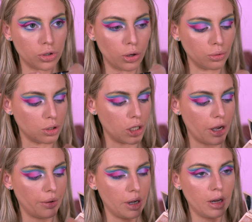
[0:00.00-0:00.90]
Gold
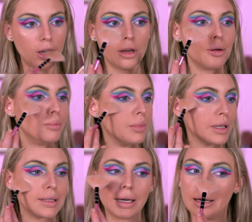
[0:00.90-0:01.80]
Glow.
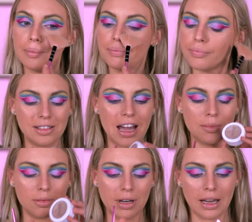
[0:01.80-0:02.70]
Mix it in.
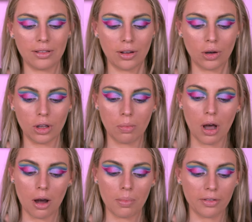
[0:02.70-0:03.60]
Time to bring out the
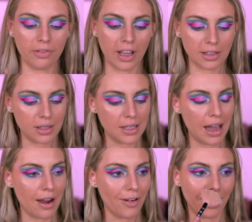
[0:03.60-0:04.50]
Colourpop
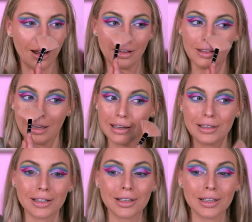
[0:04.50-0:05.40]
Flexitarian, I
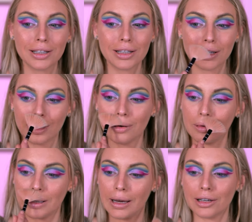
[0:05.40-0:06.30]
think.
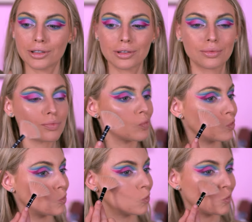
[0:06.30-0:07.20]
Oh yes.
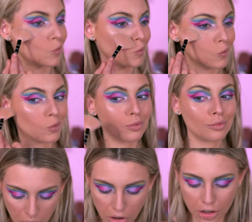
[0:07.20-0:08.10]

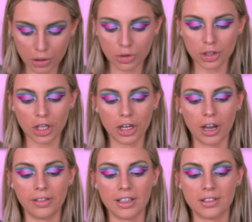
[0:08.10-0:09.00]
Blush, I'm just going to
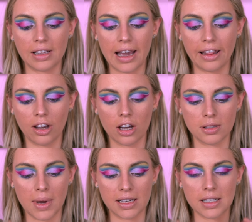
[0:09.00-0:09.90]
go in this Delilah
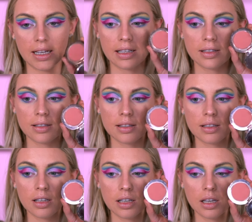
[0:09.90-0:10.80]
Cosmetics.
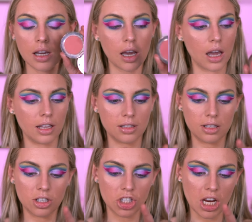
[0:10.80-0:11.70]
It's
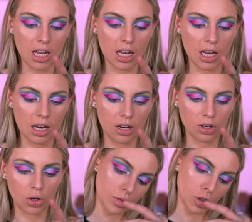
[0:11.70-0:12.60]
in the shade
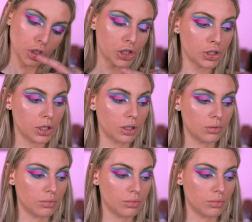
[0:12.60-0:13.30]
Dusk.